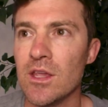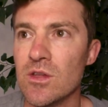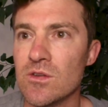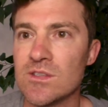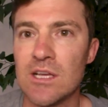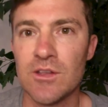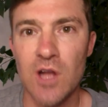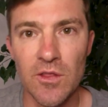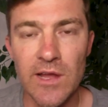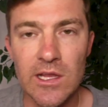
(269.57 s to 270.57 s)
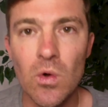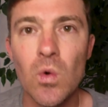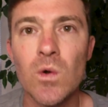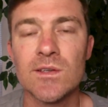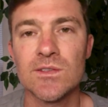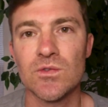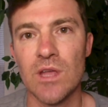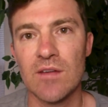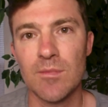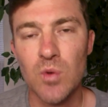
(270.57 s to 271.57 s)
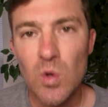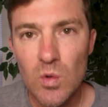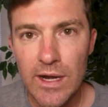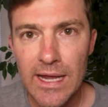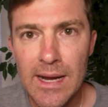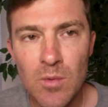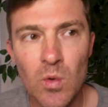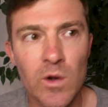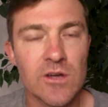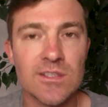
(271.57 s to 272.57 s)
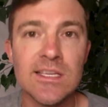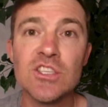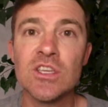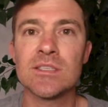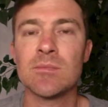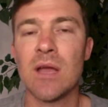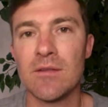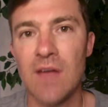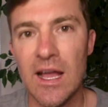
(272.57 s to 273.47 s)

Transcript: you sell an online course or you have a program or you're teaching some kind of